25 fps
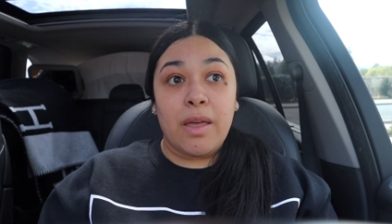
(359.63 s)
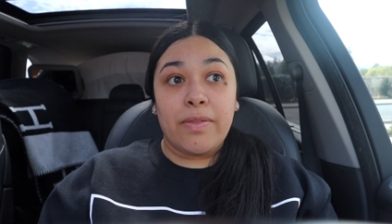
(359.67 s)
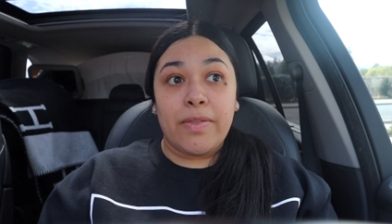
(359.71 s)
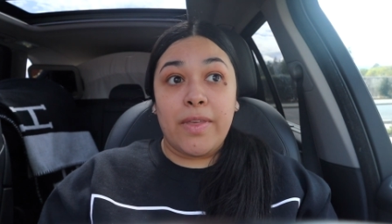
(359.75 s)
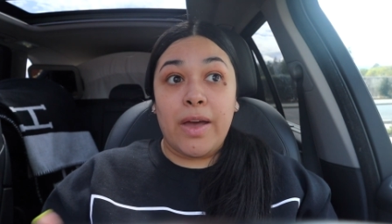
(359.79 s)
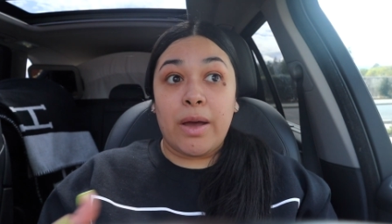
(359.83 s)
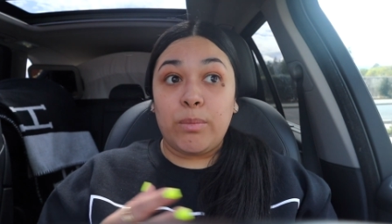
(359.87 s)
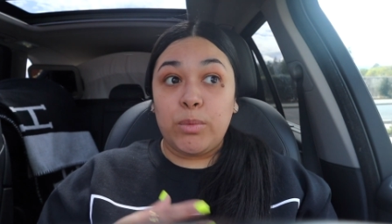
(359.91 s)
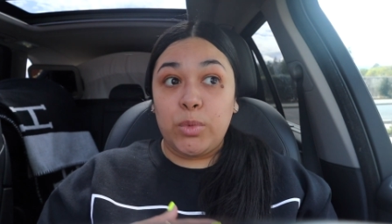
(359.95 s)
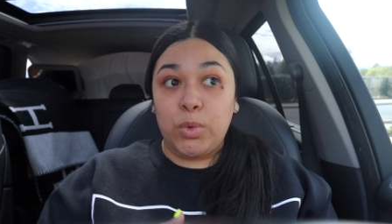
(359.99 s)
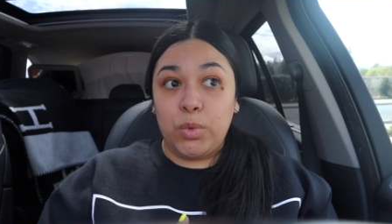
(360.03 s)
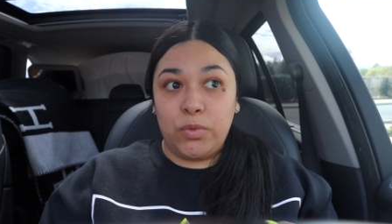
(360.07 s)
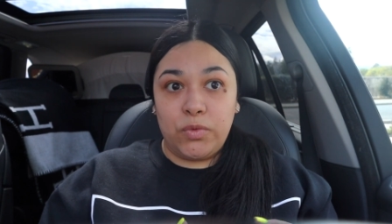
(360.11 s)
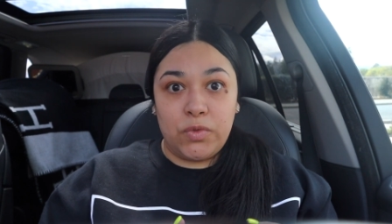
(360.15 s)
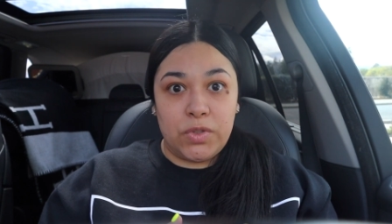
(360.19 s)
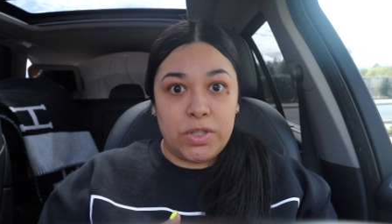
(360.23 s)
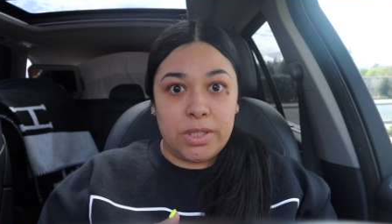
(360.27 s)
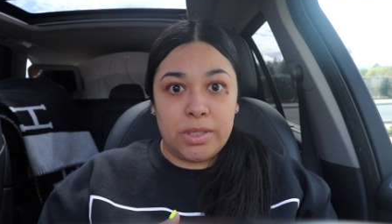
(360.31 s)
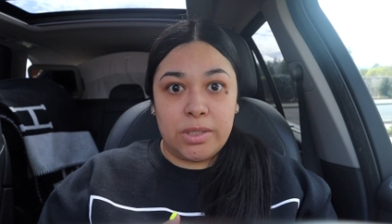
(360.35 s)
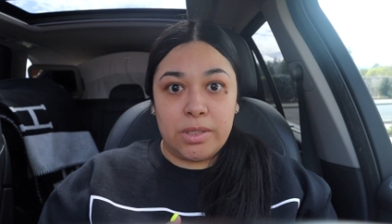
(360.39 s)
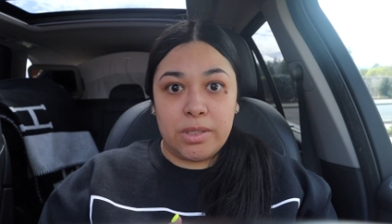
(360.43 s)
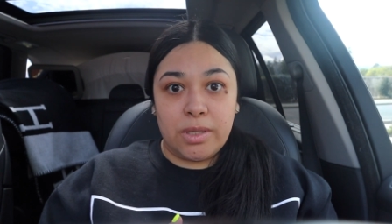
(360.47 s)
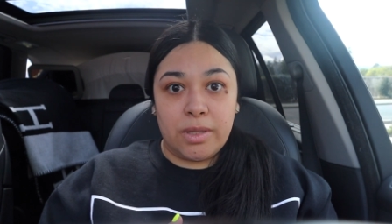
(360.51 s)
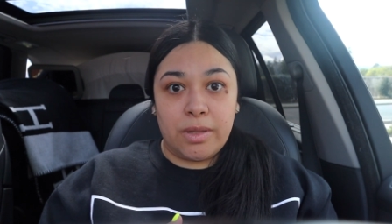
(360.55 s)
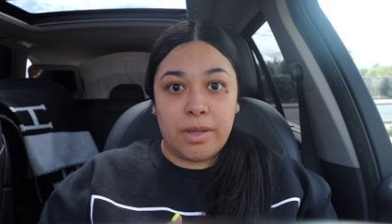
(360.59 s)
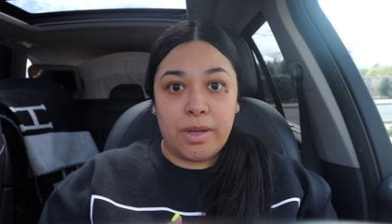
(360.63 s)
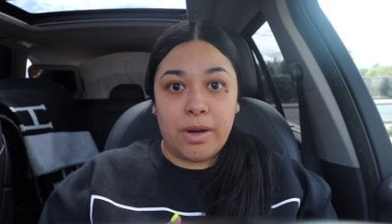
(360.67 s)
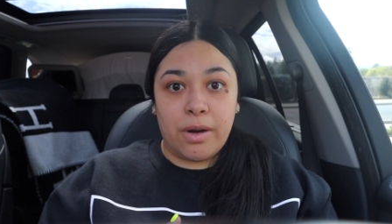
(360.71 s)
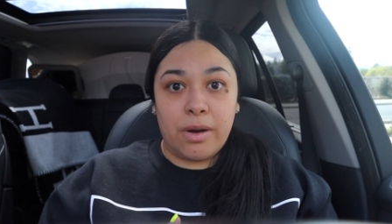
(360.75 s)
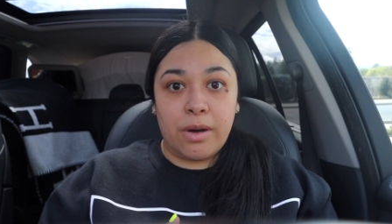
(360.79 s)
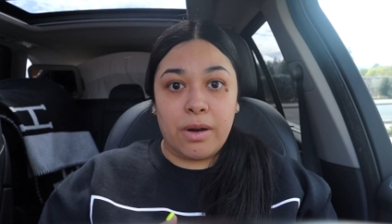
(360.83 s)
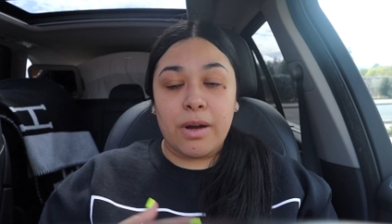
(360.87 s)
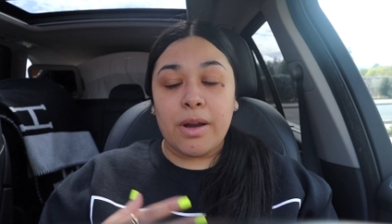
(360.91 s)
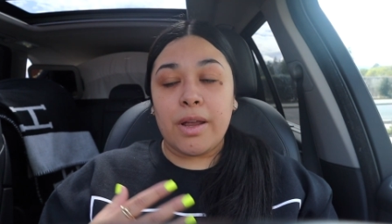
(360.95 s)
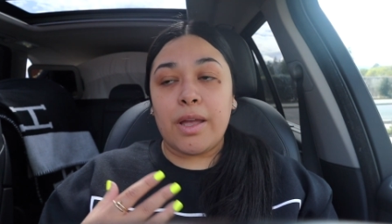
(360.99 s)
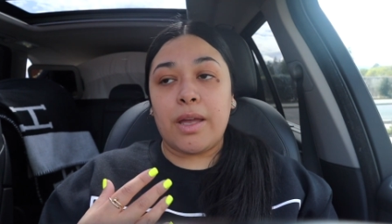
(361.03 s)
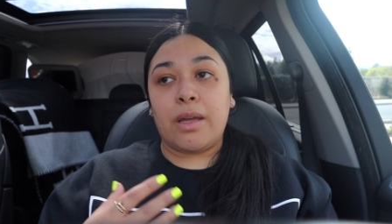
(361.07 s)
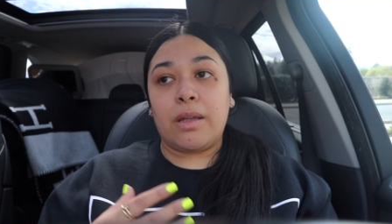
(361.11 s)
that moved into
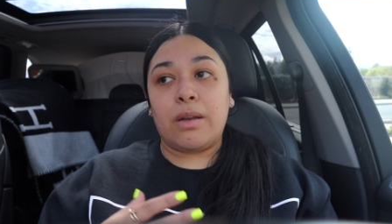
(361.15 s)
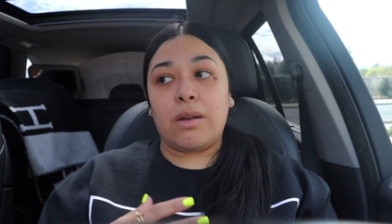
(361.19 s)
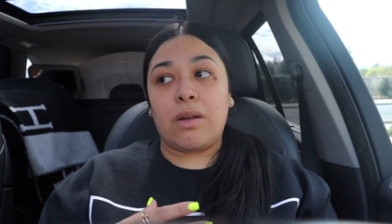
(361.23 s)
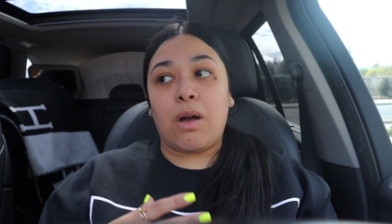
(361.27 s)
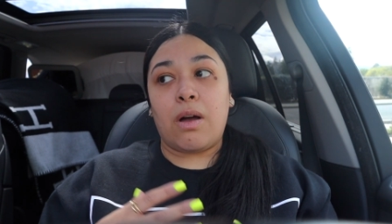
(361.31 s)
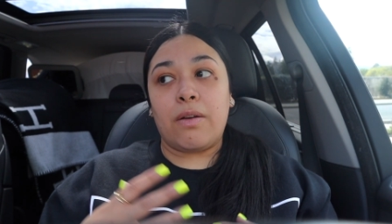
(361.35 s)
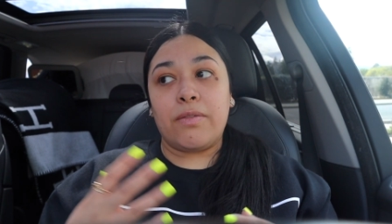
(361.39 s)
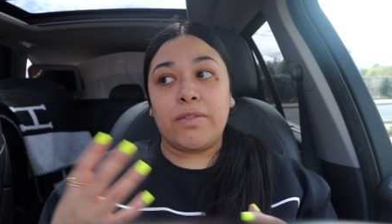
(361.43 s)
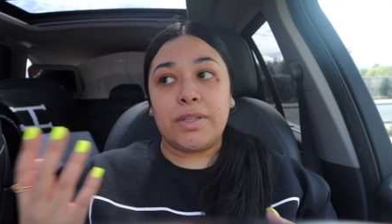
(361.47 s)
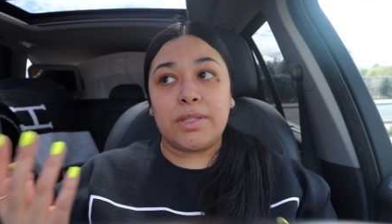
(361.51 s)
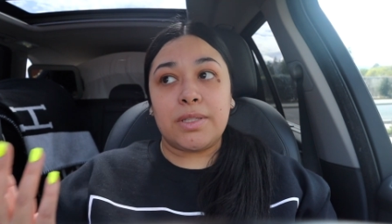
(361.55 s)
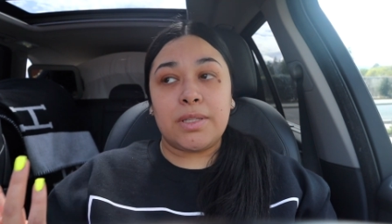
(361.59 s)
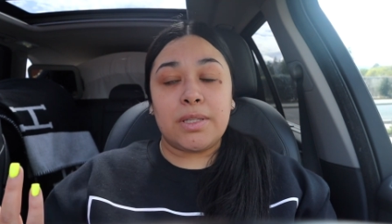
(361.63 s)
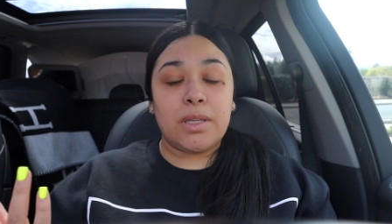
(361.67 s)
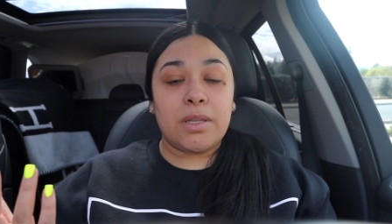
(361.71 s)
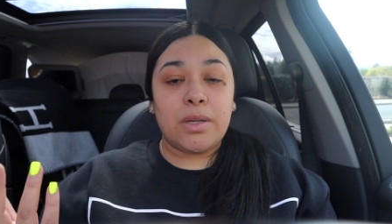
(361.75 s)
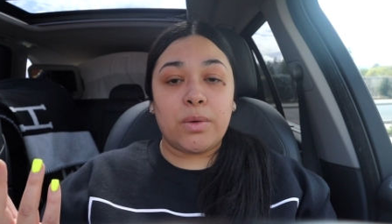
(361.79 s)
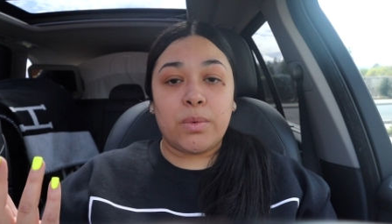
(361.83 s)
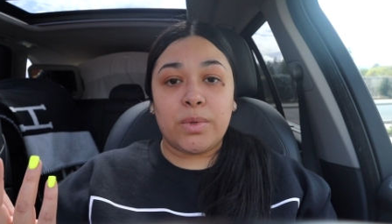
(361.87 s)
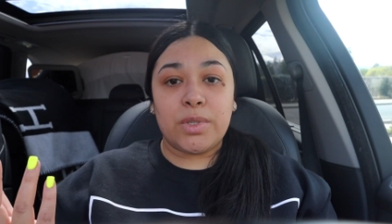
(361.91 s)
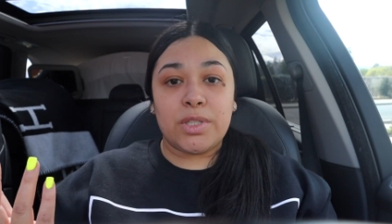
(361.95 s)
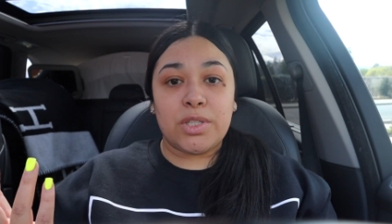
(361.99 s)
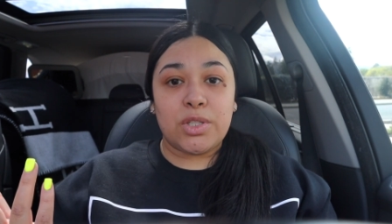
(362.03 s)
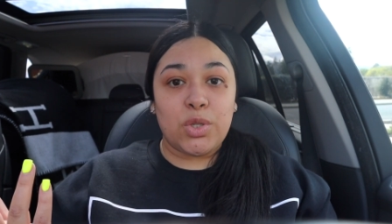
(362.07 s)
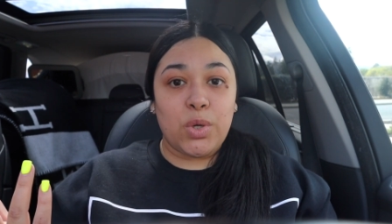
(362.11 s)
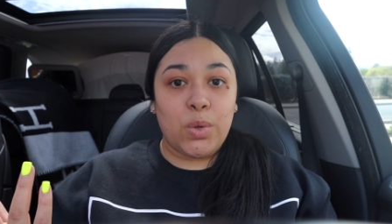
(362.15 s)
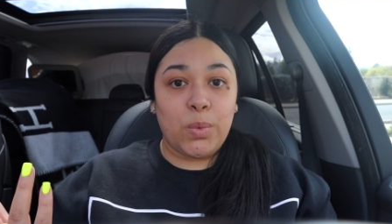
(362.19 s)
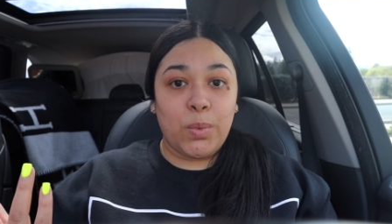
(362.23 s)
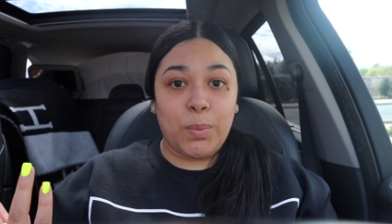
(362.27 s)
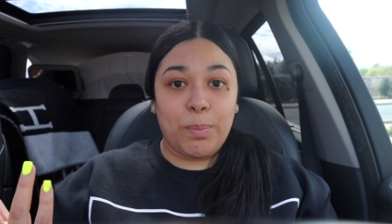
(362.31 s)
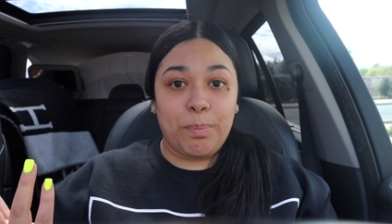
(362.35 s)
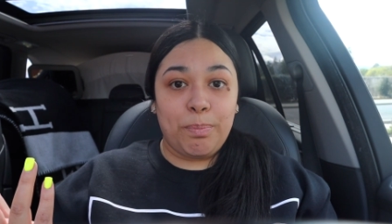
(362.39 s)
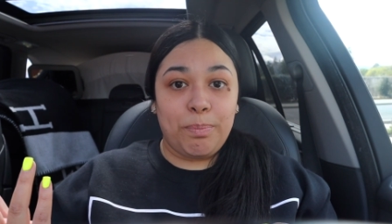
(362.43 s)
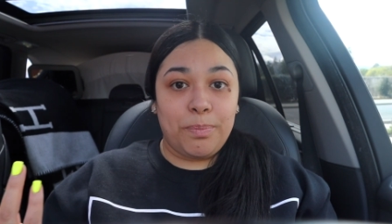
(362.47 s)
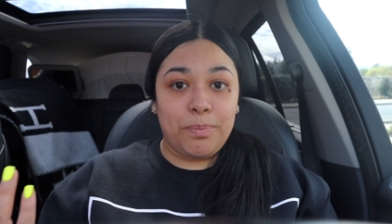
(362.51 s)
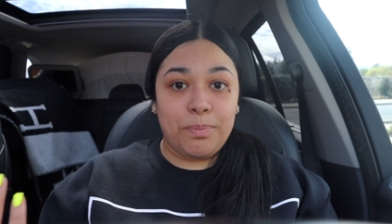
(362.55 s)
there, and obviously there was no